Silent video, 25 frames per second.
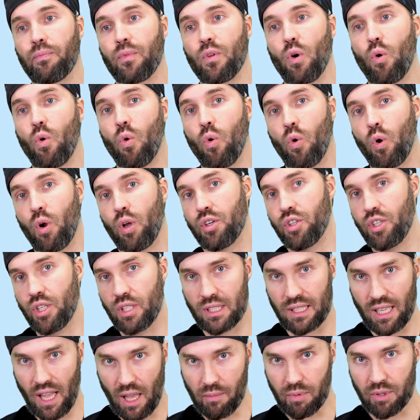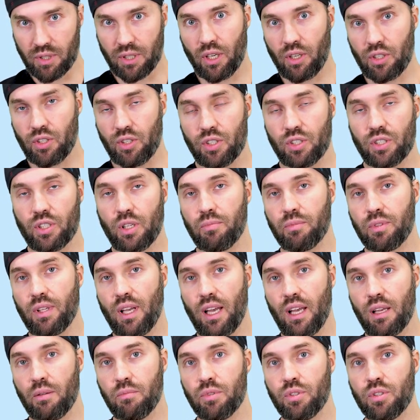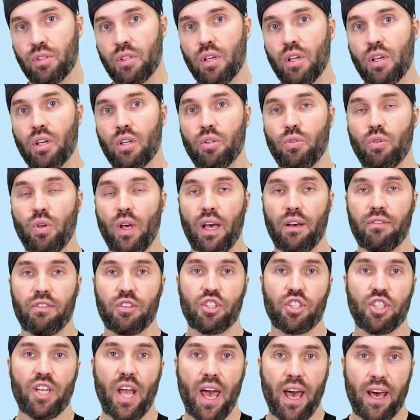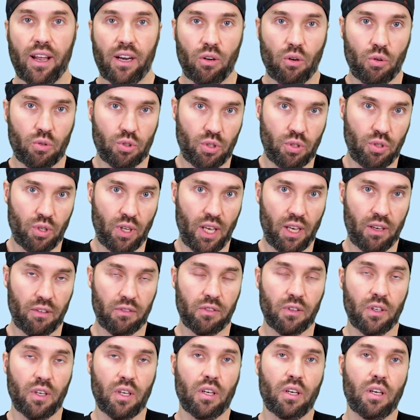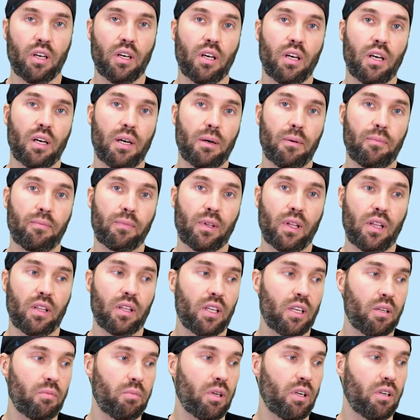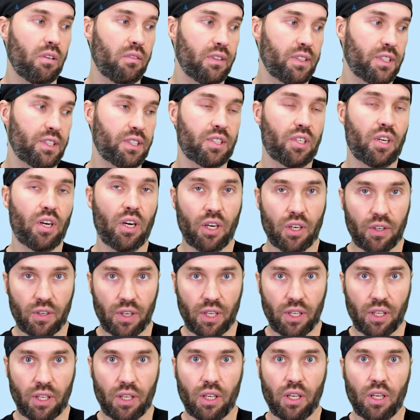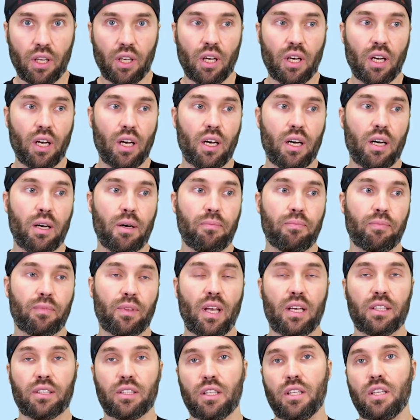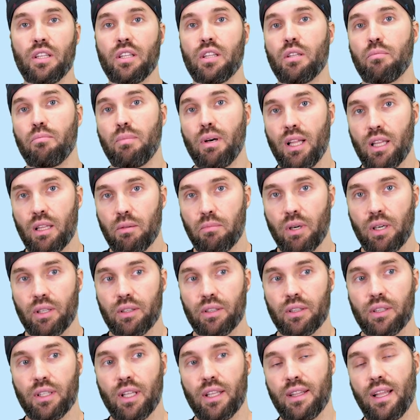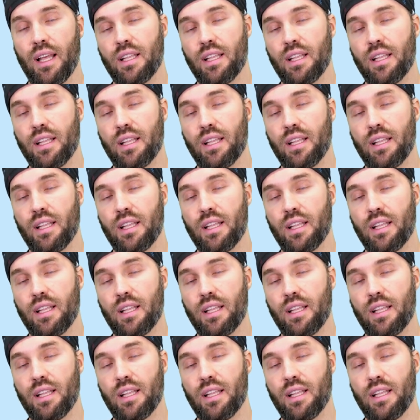or just liposuction sometimes, you have shadows and you have a little bit of a scarring underneath the belly button, and